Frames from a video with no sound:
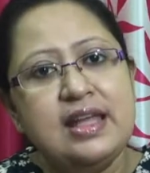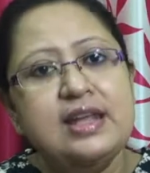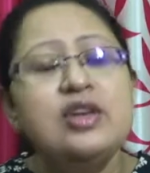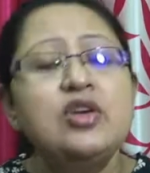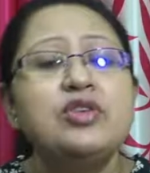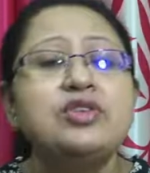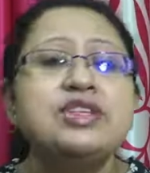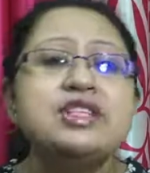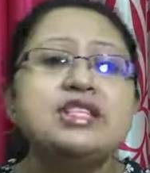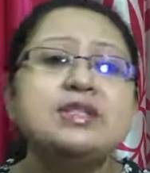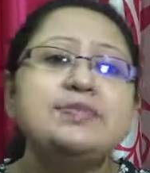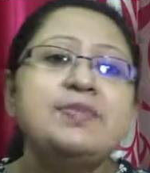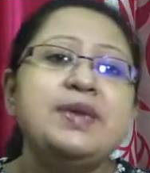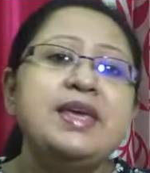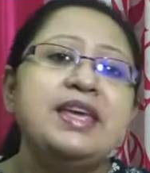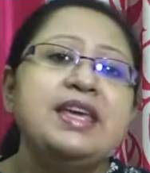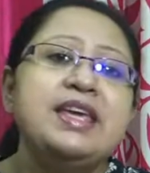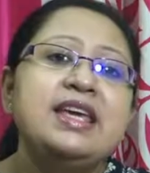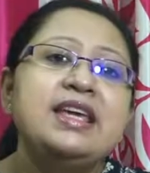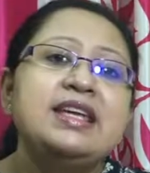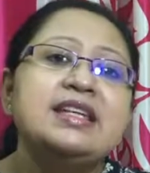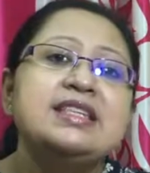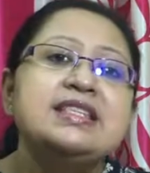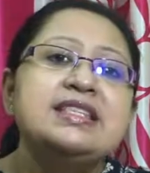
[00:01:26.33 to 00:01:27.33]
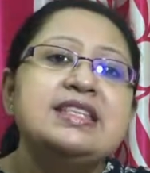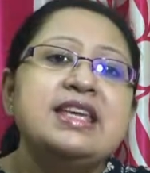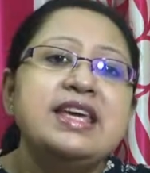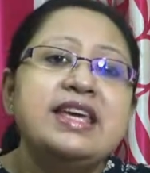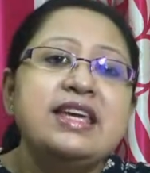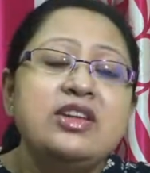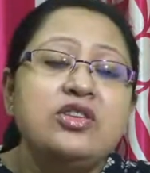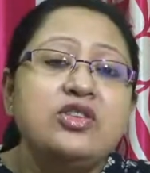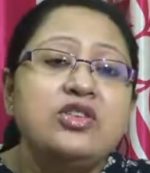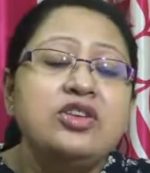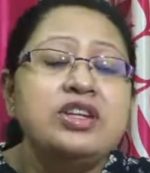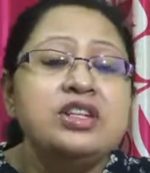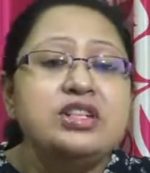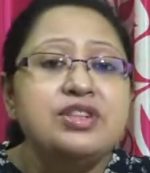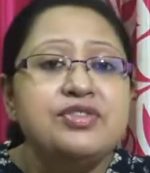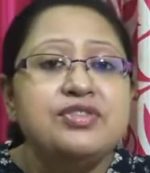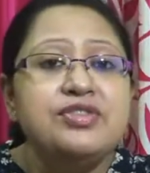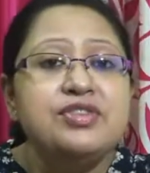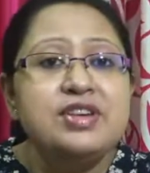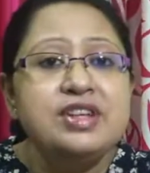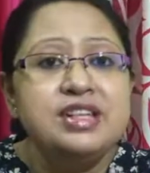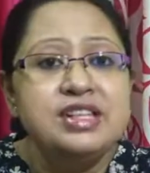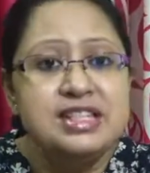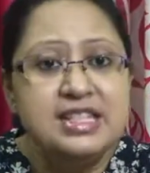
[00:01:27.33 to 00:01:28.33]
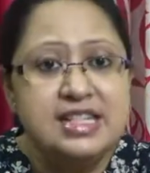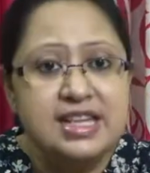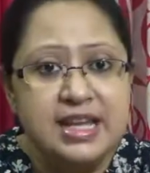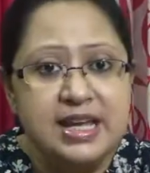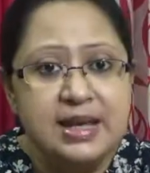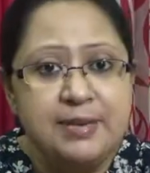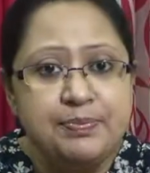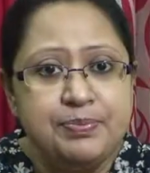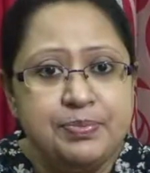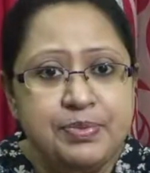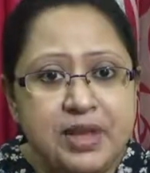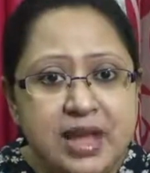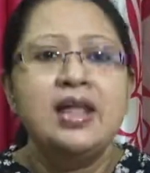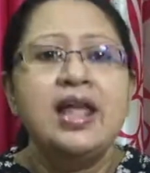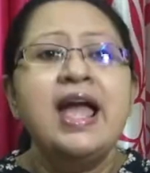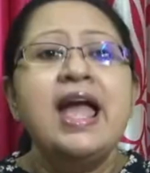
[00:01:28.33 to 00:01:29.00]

Now, the speaking is taken on a different day.